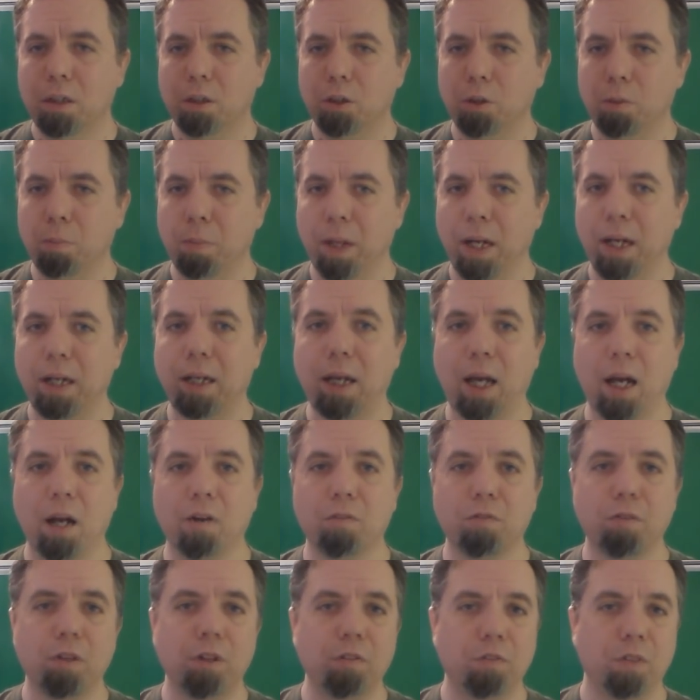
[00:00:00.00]
to make
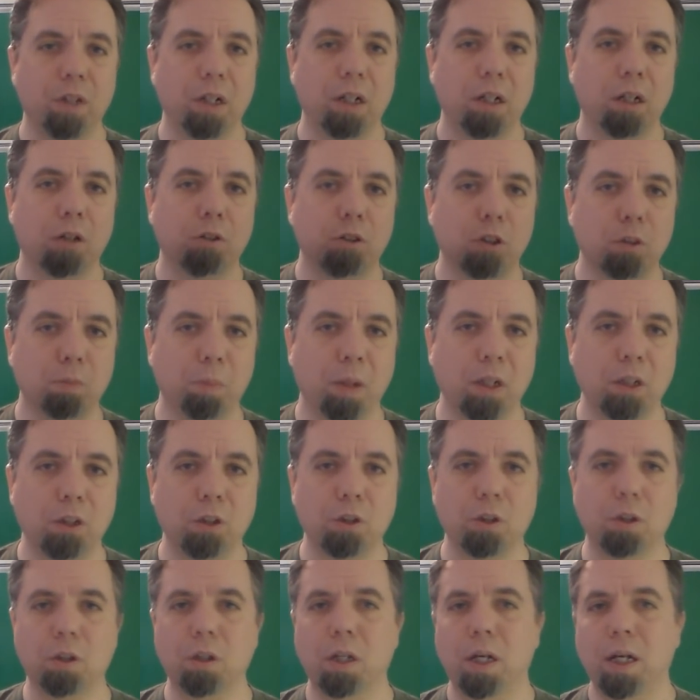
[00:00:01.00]
every video
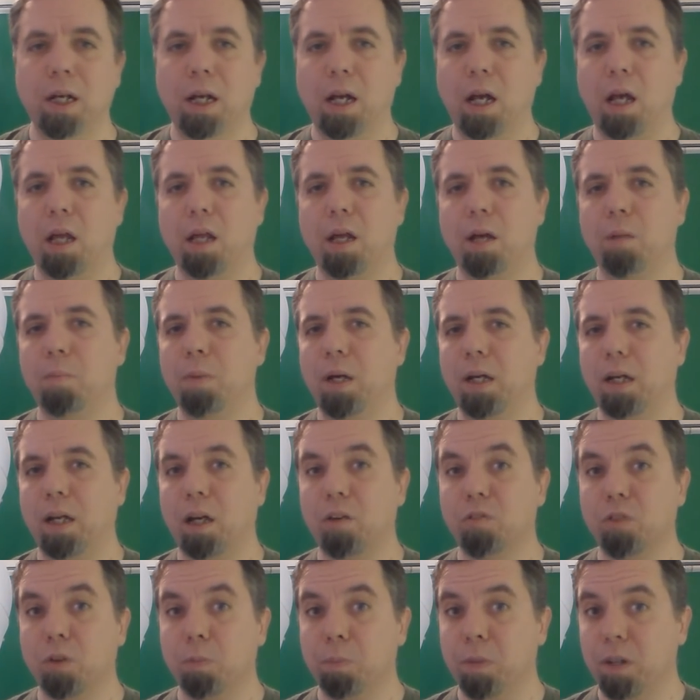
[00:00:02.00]
special and make
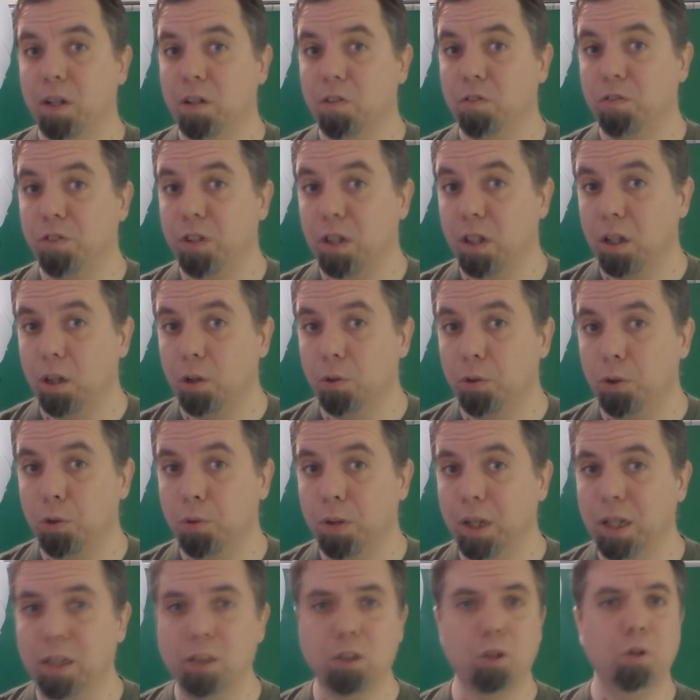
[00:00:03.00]
every video
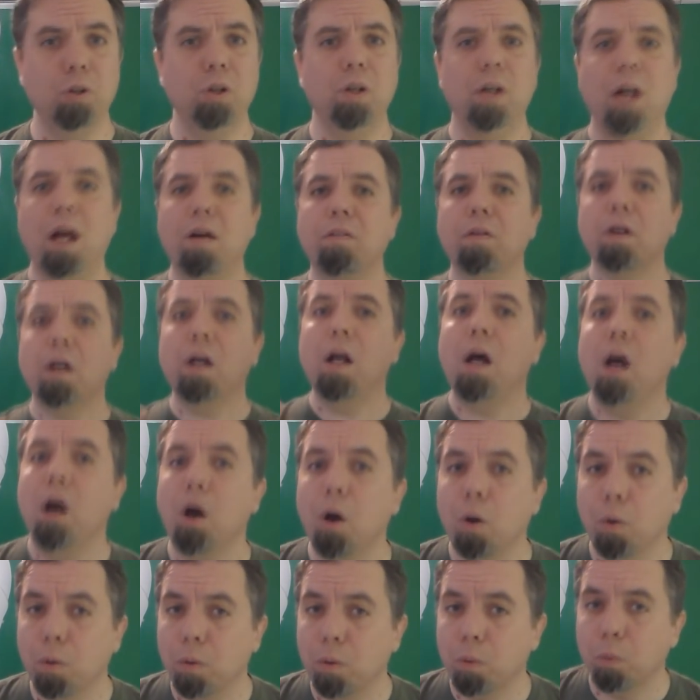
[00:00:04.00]
unique. So you never
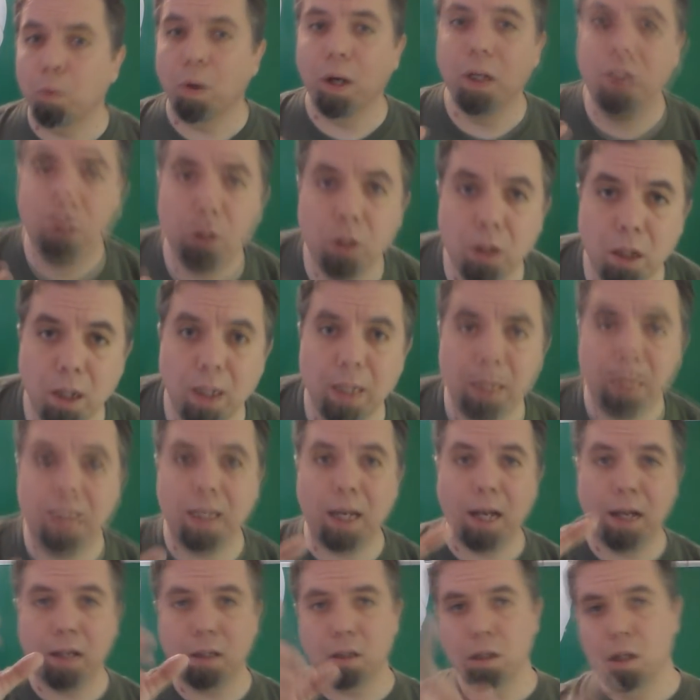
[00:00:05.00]
know what you're going to
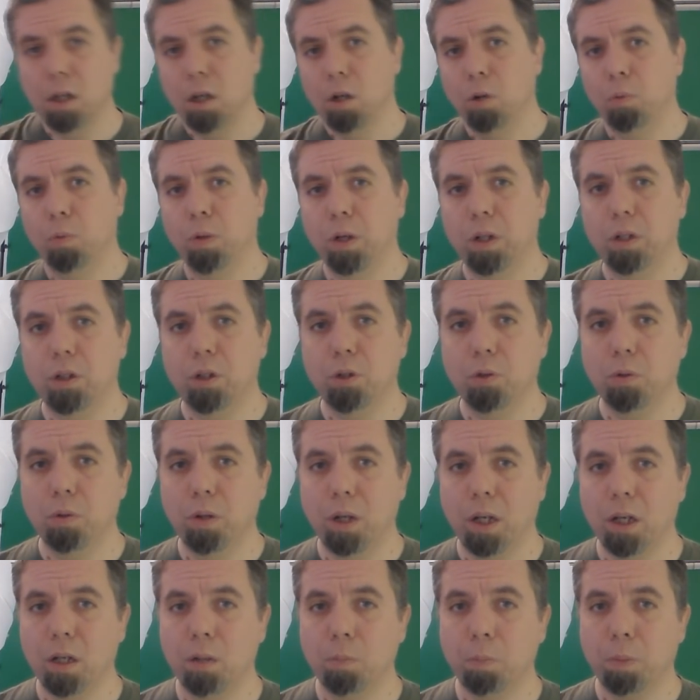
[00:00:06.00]
get when you
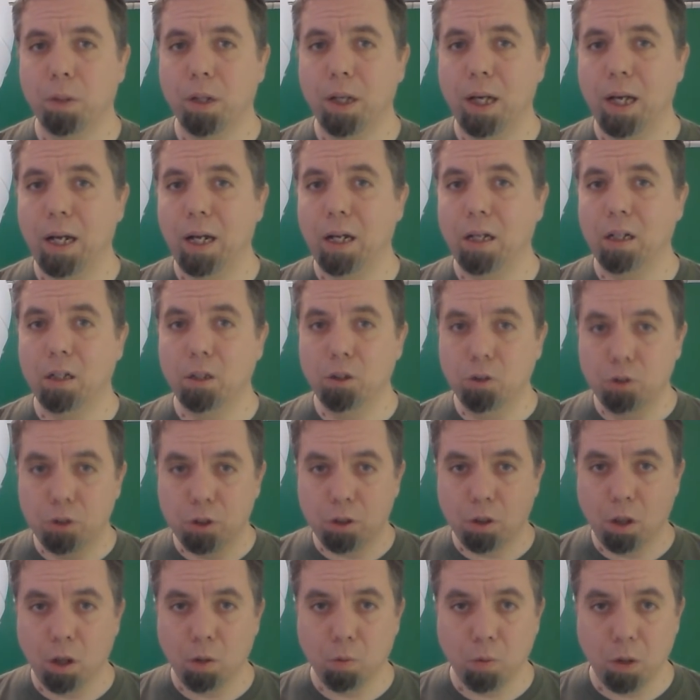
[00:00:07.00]
hit play and you
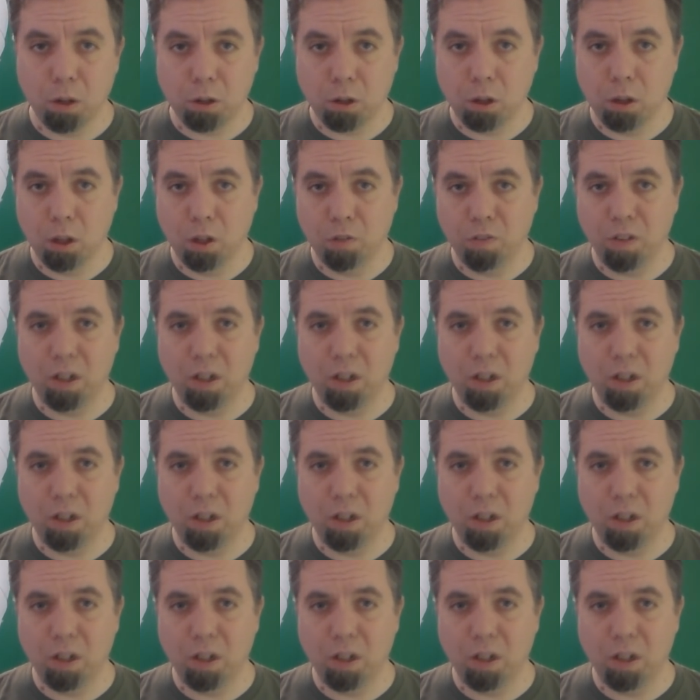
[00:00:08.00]
start watching